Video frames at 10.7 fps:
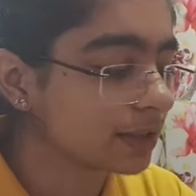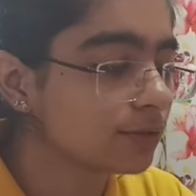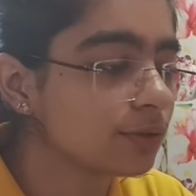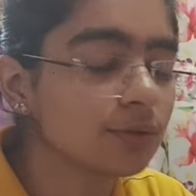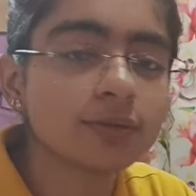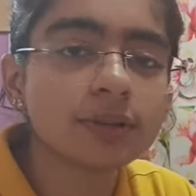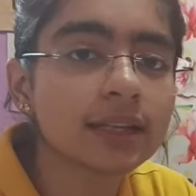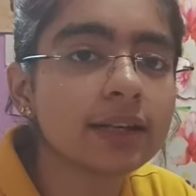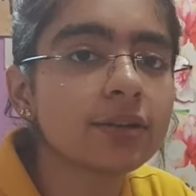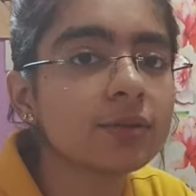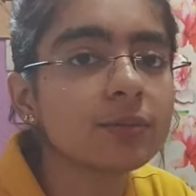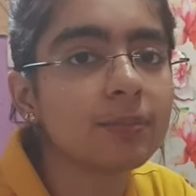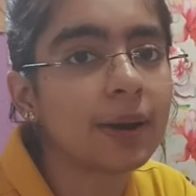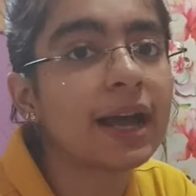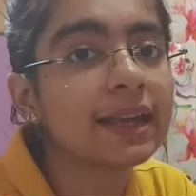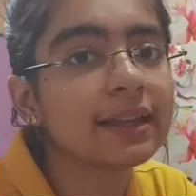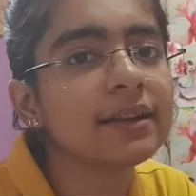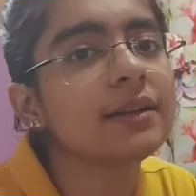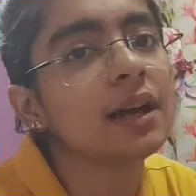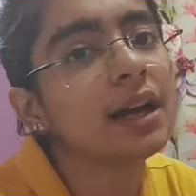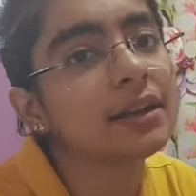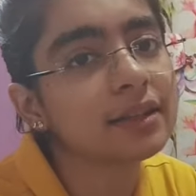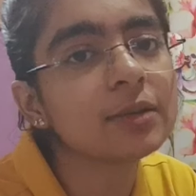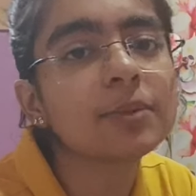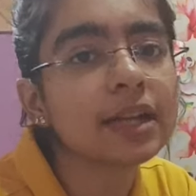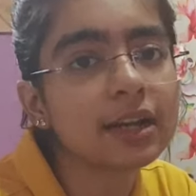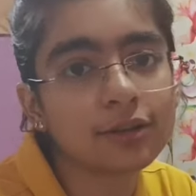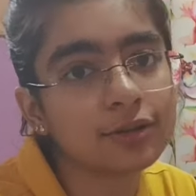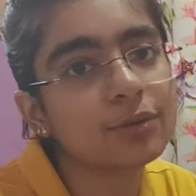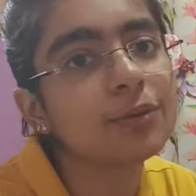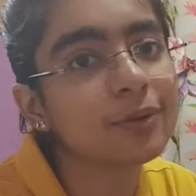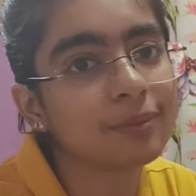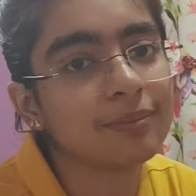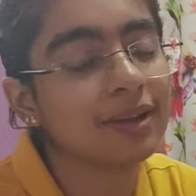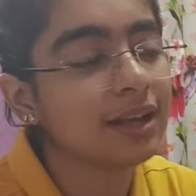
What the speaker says: So no need to buy it and keep it at your home.